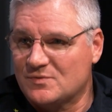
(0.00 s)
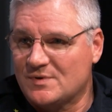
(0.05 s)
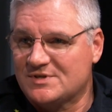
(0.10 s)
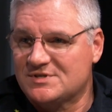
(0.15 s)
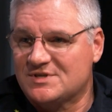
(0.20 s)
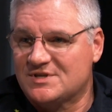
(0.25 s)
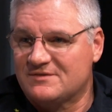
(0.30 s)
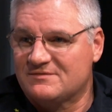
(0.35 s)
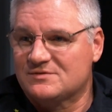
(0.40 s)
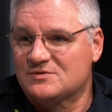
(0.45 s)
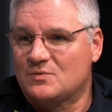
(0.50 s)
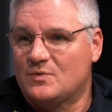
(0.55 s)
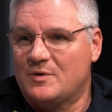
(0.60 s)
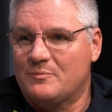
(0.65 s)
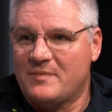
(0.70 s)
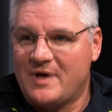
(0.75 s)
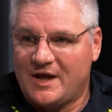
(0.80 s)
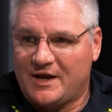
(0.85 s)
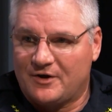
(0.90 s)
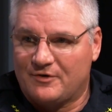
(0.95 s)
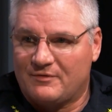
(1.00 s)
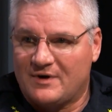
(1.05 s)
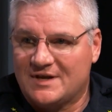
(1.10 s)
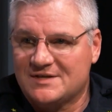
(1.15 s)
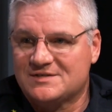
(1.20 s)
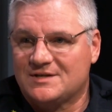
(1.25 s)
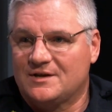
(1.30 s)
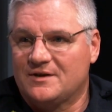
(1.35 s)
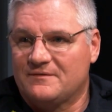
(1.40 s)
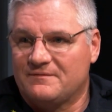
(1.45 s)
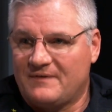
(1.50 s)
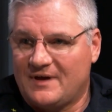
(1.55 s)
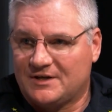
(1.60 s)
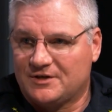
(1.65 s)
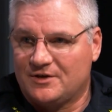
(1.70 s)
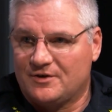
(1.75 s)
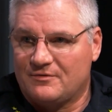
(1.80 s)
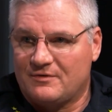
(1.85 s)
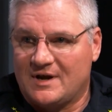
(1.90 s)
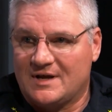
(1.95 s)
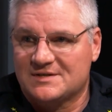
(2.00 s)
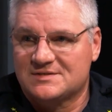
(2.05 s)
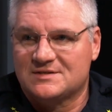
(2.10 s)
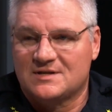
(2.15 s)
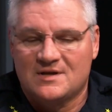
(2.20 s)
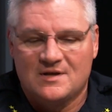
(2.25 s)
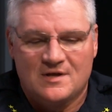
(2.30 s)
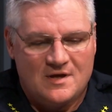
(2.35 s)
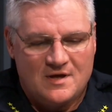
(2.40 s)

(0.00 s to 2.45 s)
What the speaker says: What's the difference between make an arrest and effect an arrest?